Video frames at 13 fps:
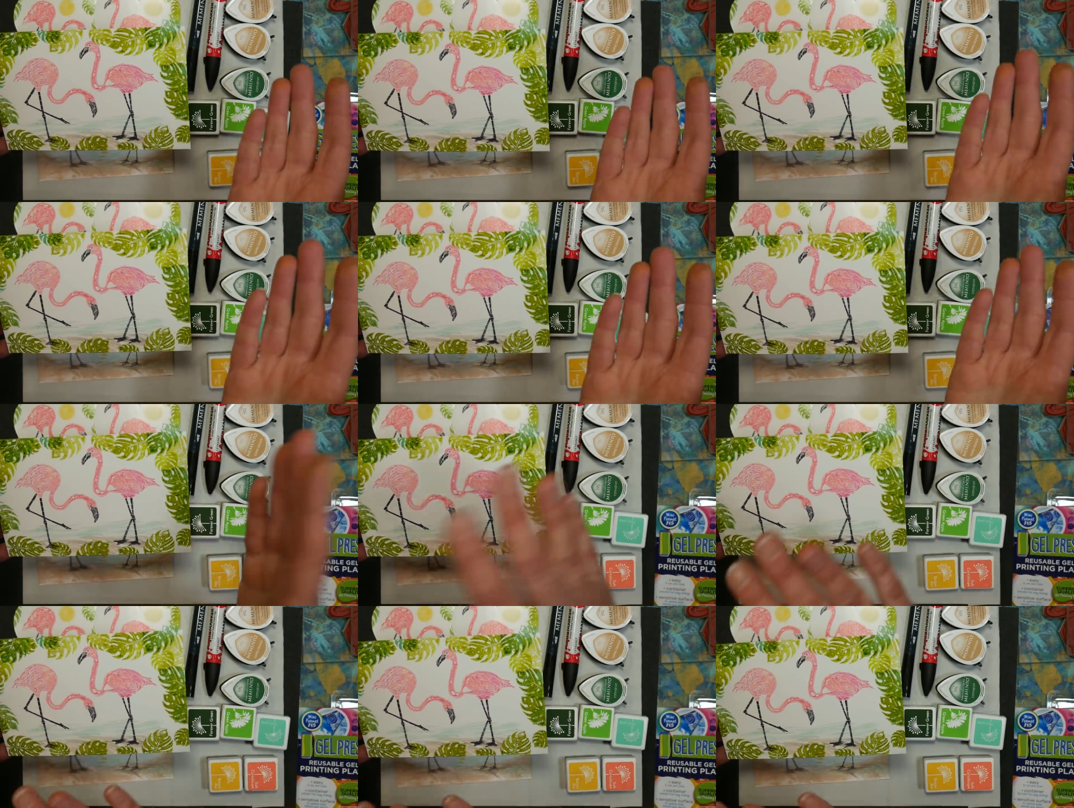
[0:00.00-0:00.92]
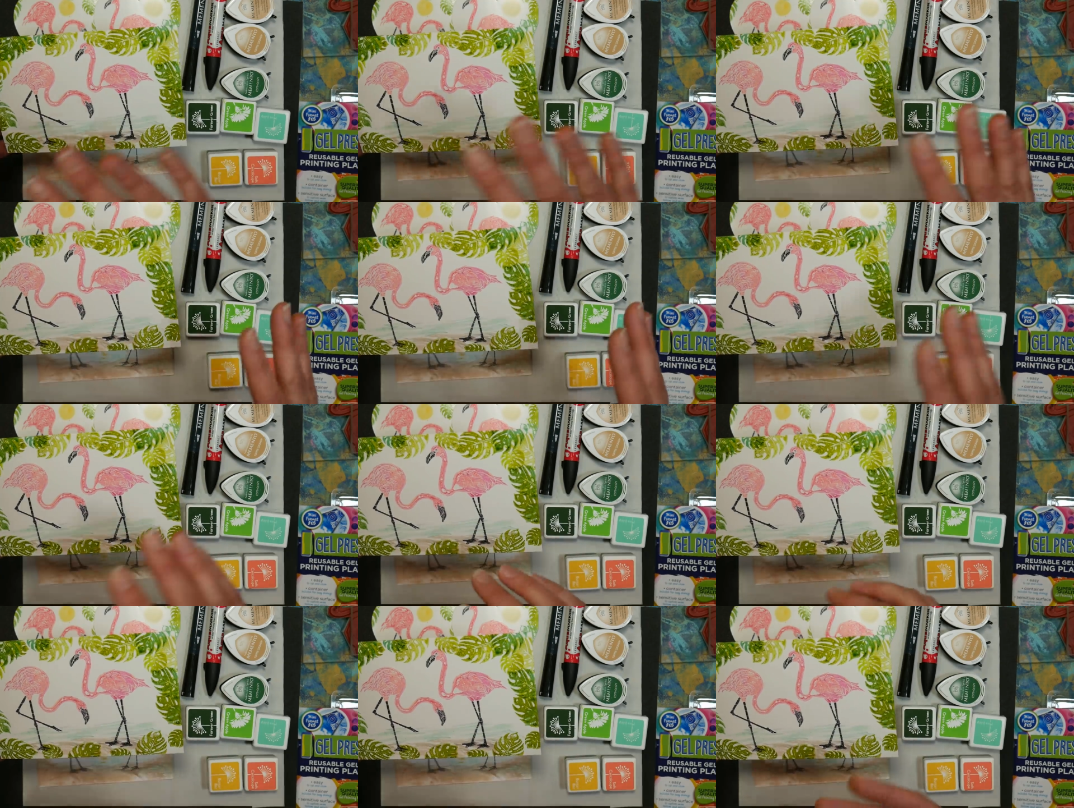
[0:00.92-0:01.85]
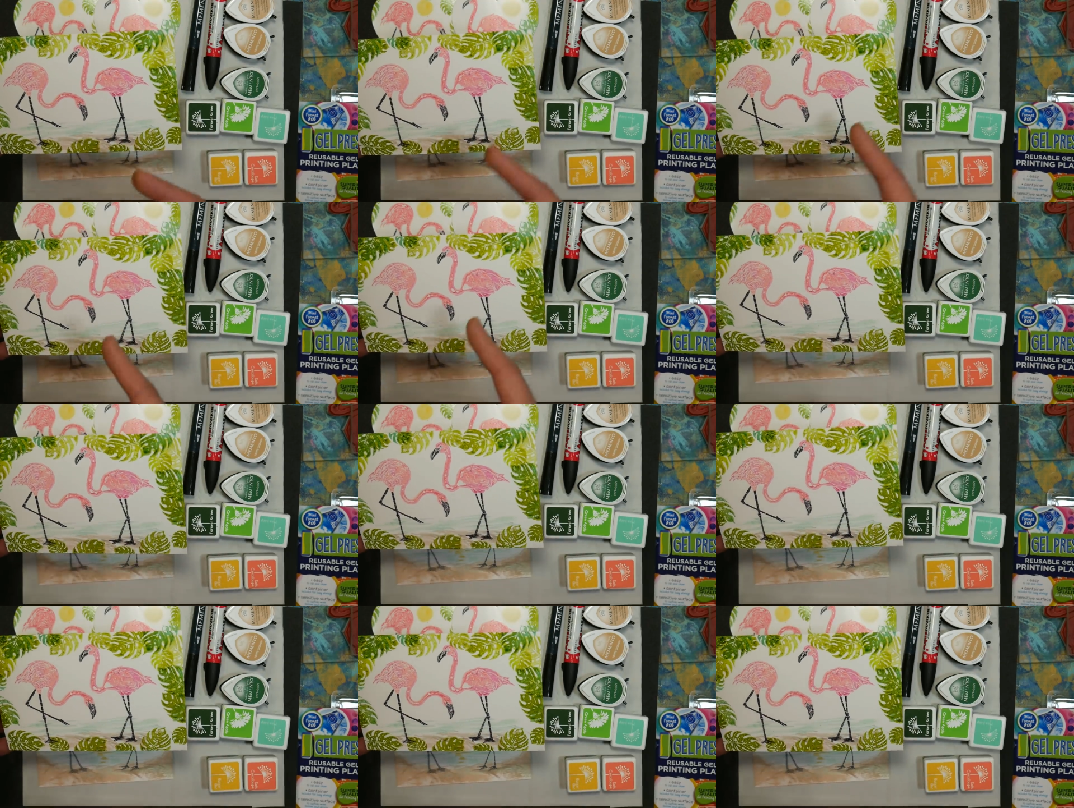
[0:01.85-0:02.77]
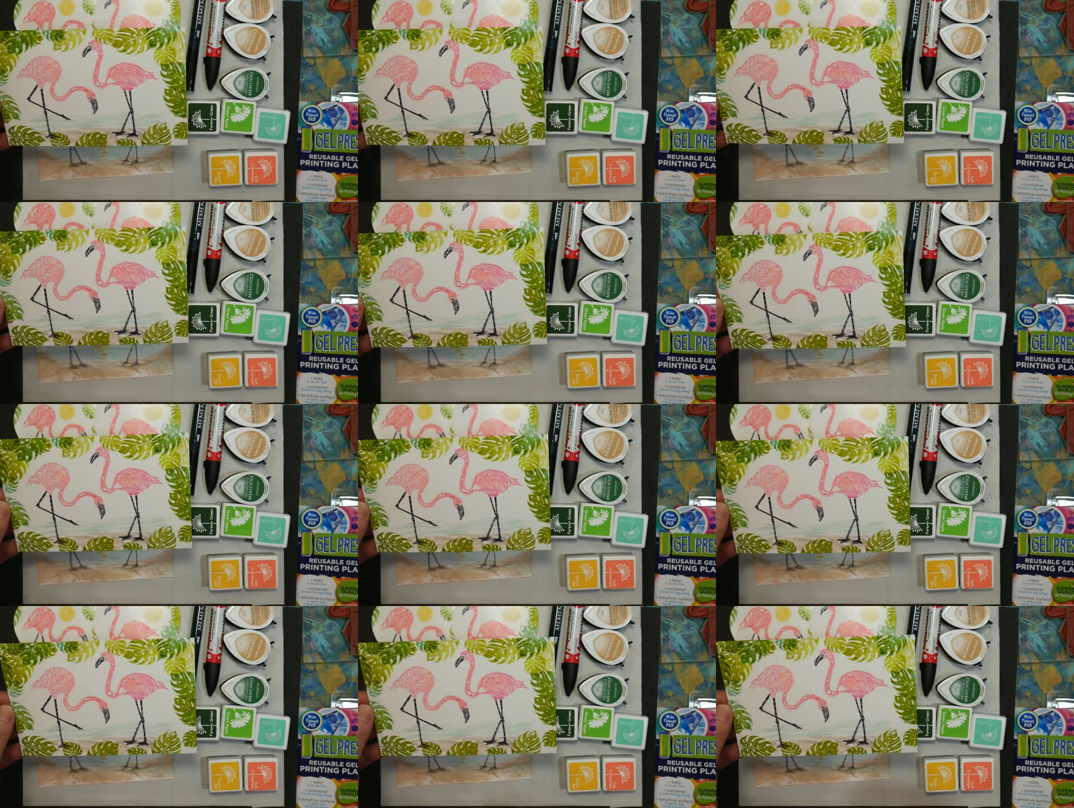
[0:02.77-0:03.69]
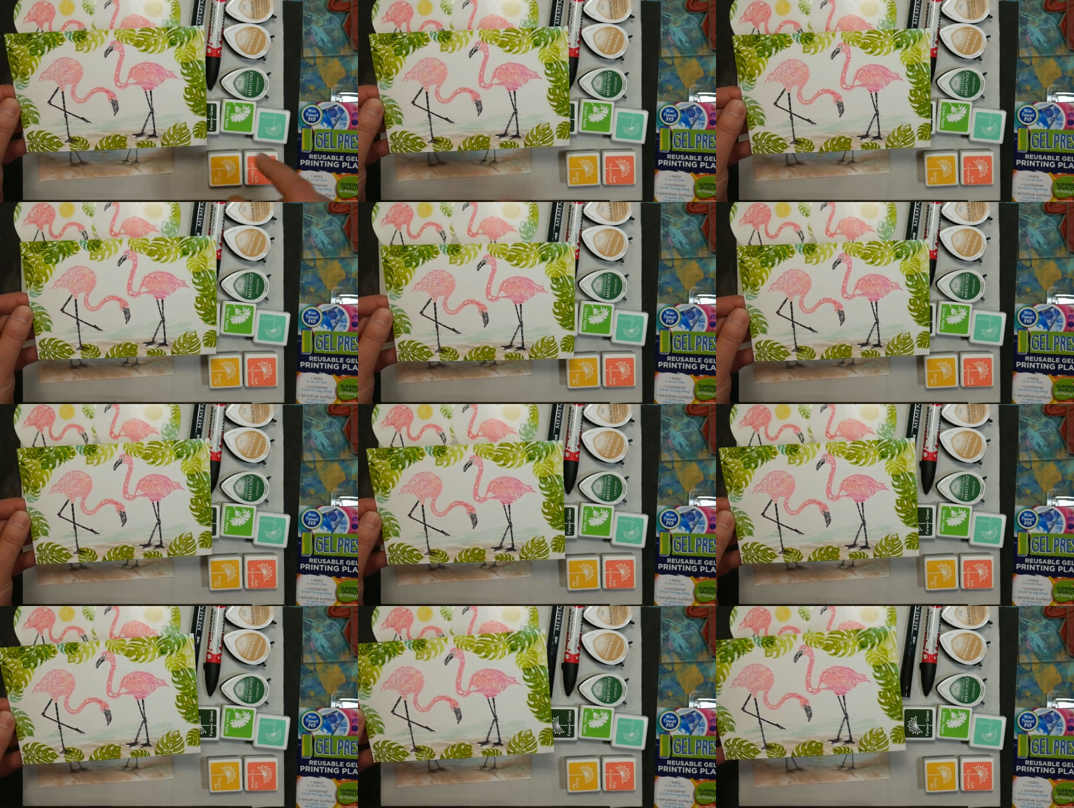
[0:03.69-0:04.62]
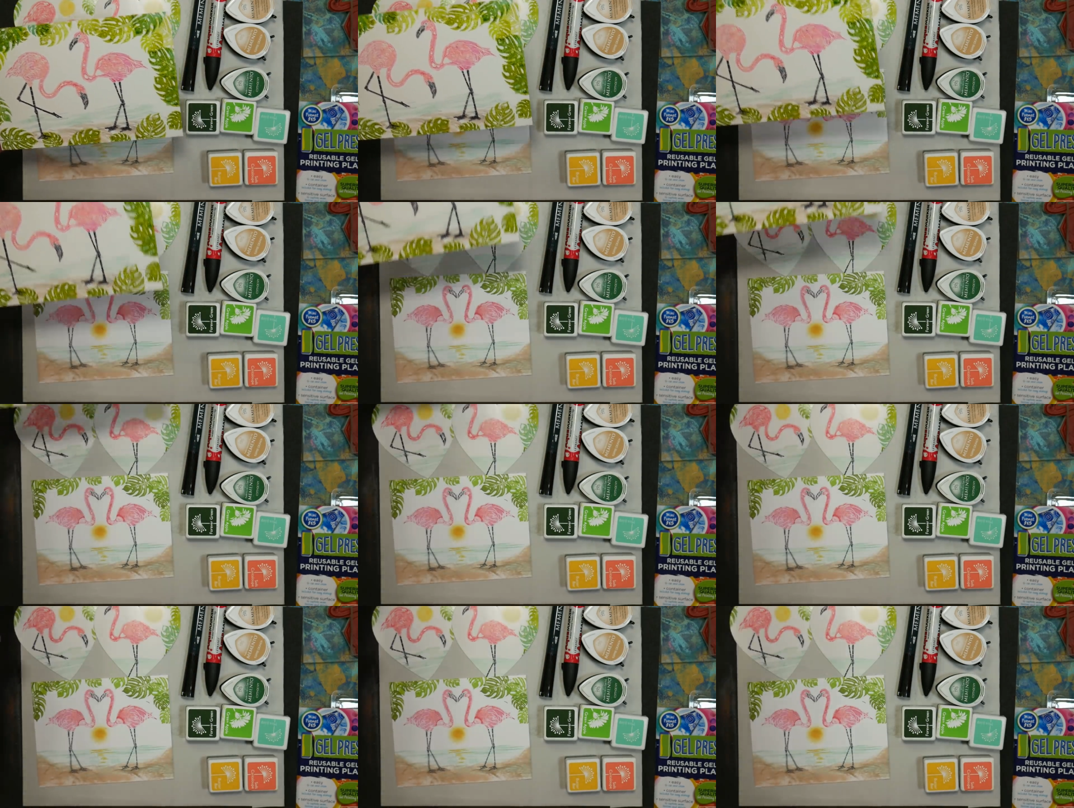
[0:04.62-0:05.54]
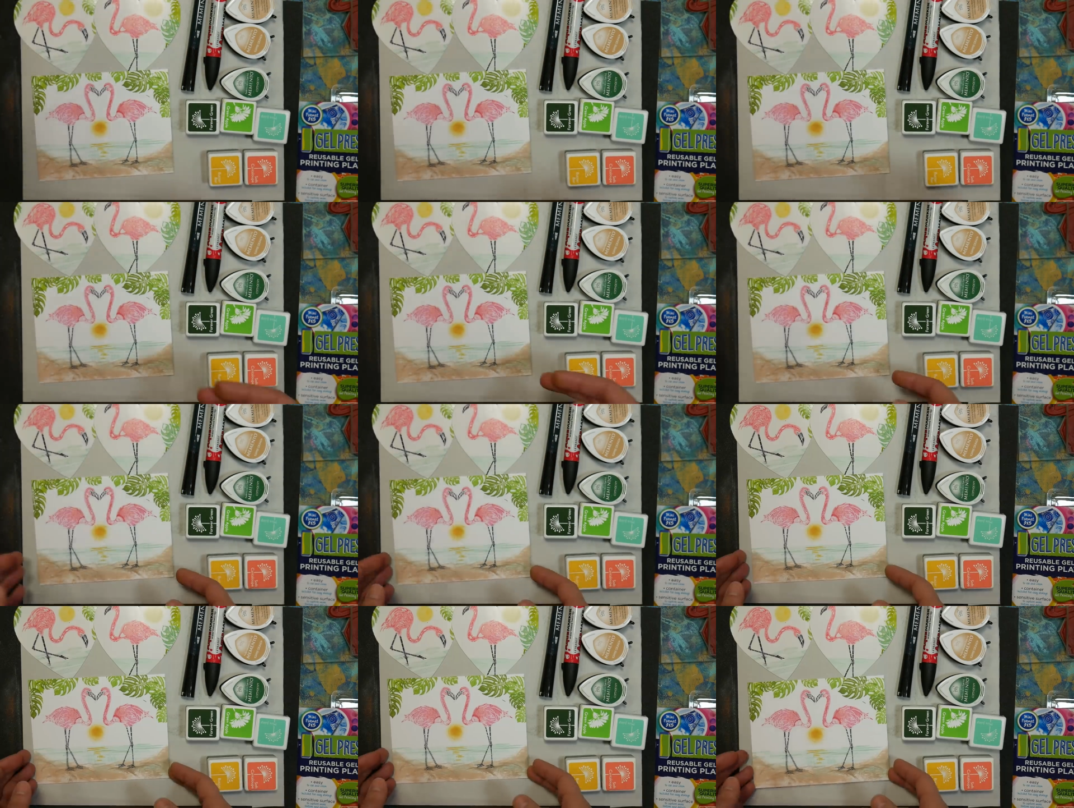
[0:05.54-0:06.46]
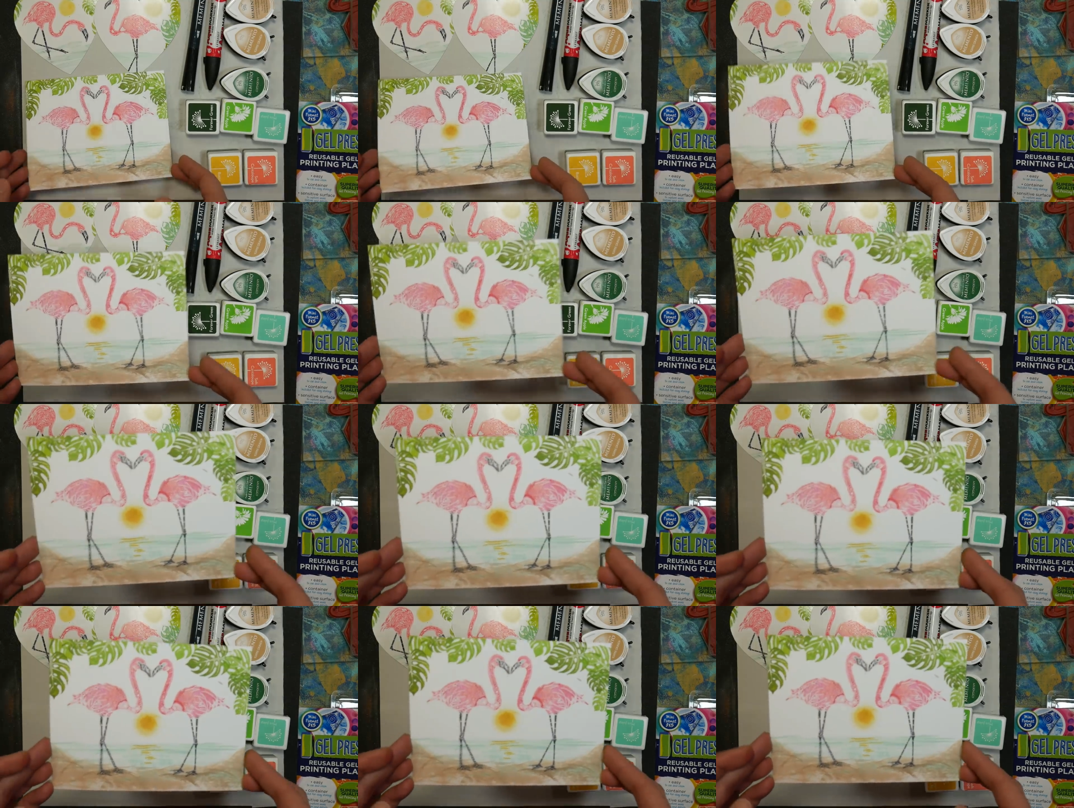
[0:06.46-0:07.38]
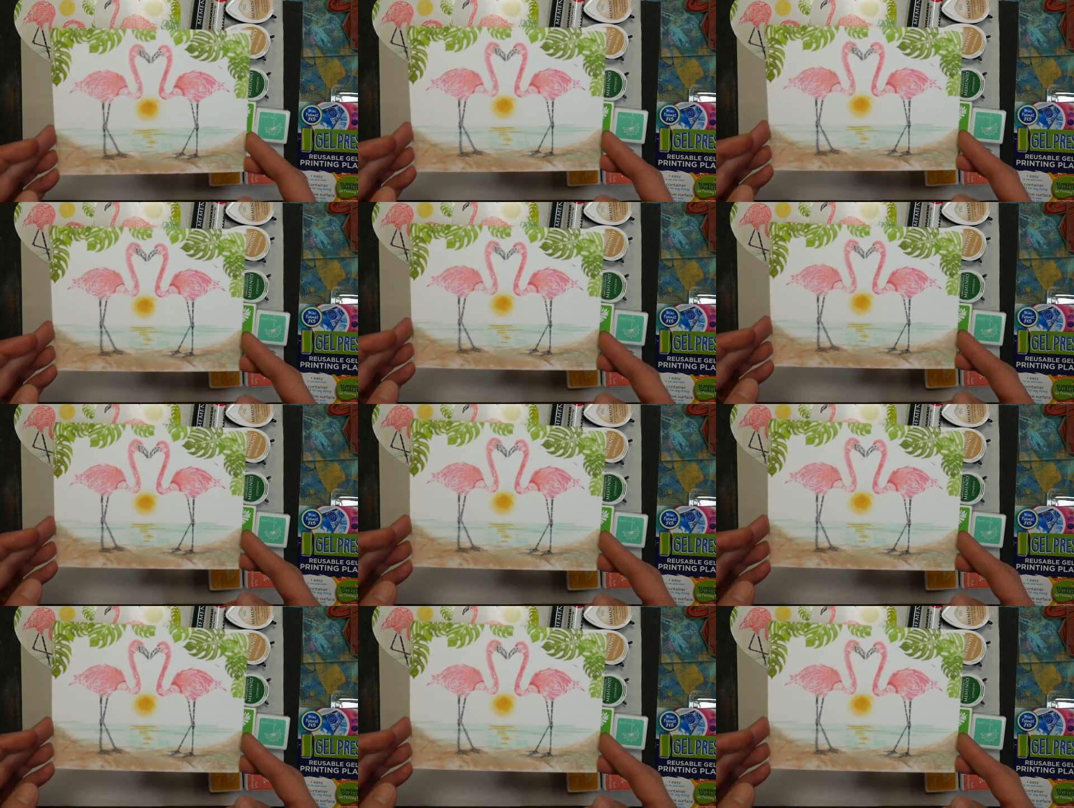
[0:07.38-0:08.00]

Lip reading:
[unreadable: no face in view]